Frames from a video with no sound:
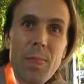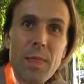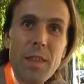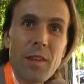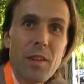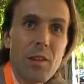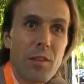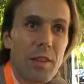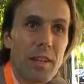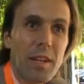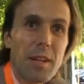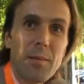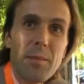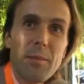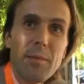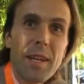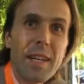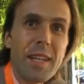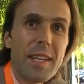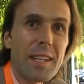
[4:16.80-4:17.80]
You know, there are
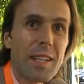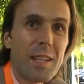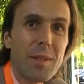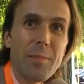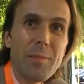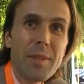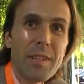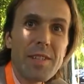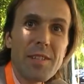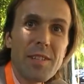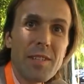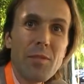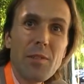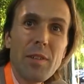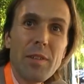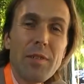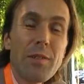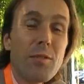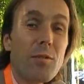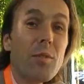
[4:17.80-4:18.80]
many companies that are
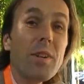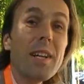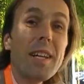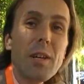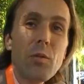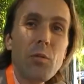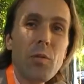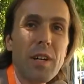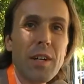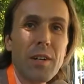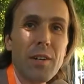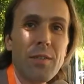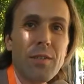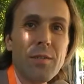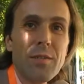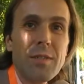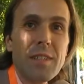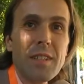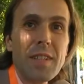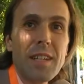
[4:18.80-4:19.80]
doing really well
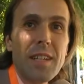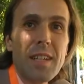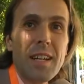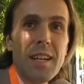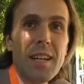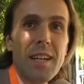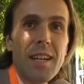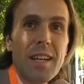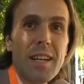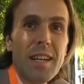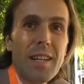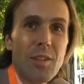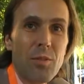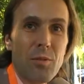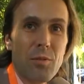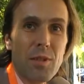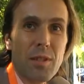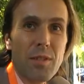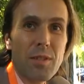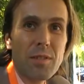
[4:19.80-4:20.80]
uh, in the
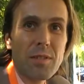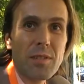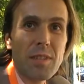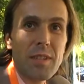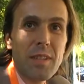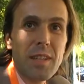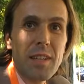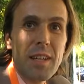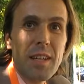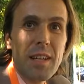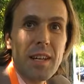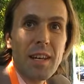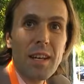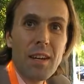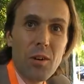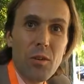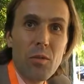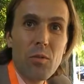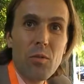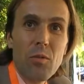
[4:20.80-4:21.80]
world uh,
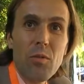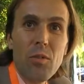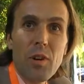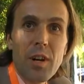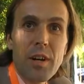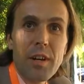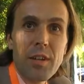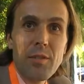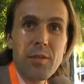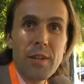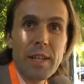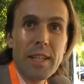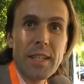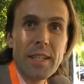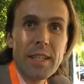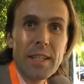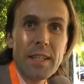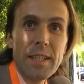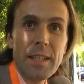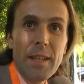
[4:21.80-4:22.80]
who are Greek,
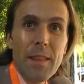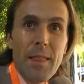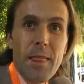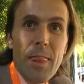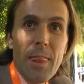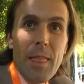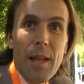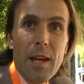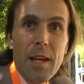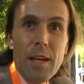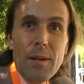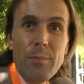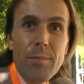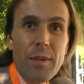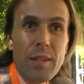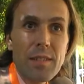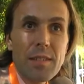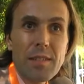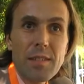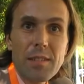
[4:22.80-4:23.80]
uh,
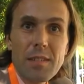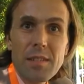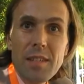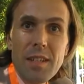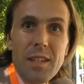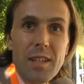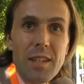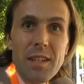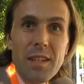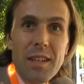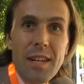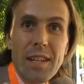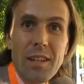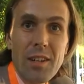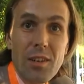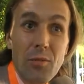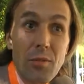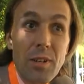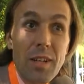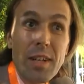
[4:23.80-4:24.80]
but uh, and
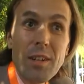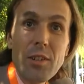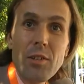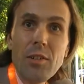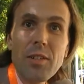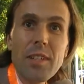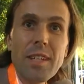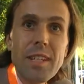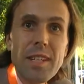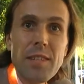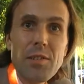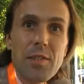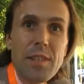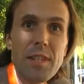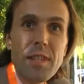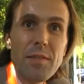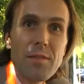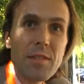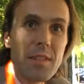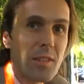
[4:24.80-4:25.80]
are really good
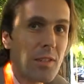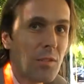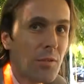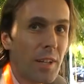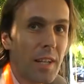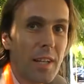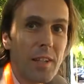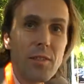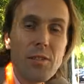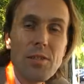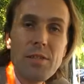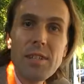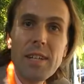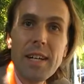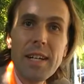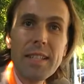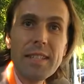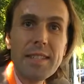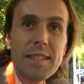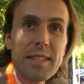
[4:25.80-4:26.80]
initiatives and really good
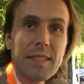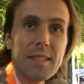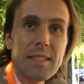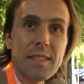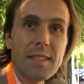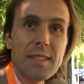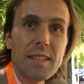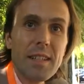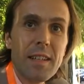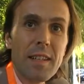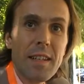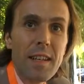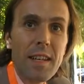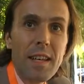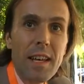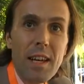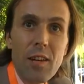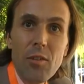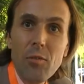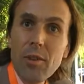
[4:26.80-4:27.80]
scientists
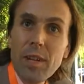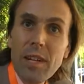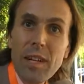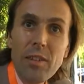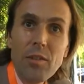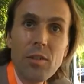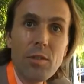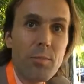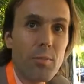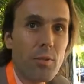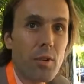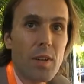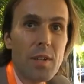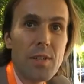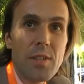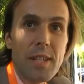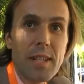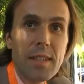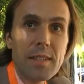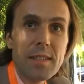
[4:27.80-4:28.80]
mm. and really good
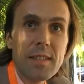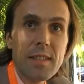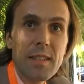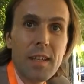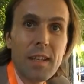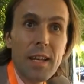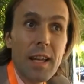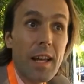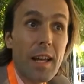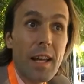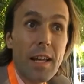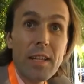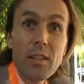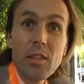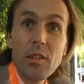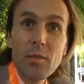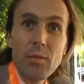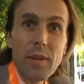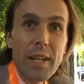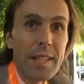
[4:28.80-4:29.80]
projects mm. Uh,
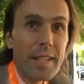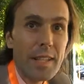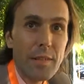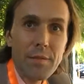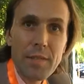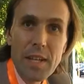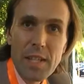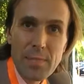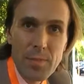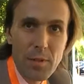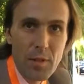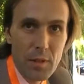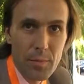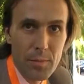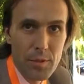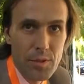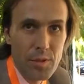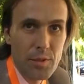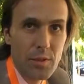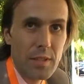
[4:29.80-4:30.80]
and great investment
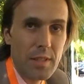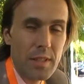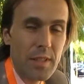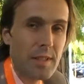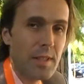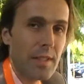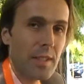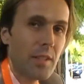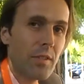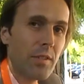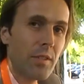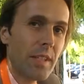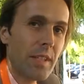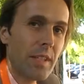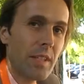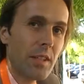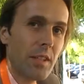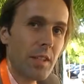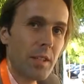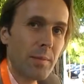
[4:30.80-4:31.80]
opportunities in the mm. green
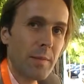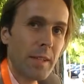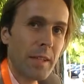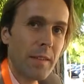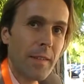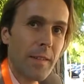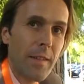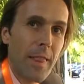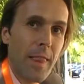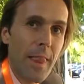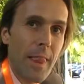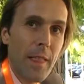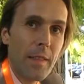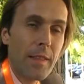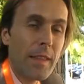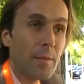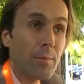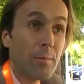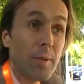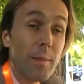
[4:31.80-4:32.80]
economy mm.
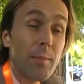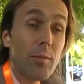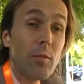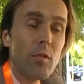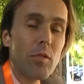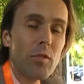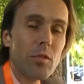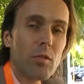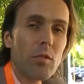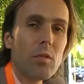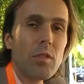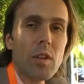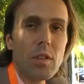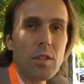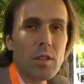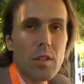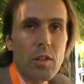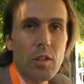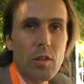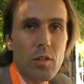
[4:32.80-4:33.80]
that people do not
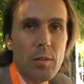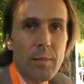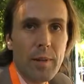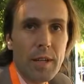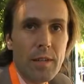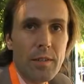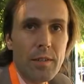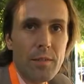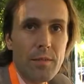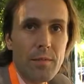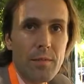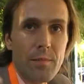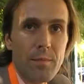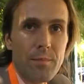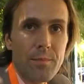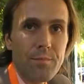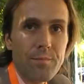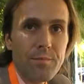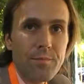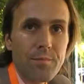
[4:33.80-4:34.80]
know about.
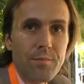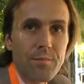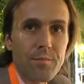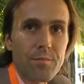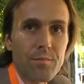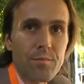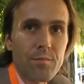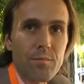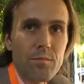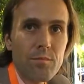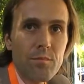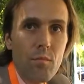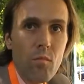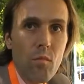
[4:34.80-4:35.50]
Mm.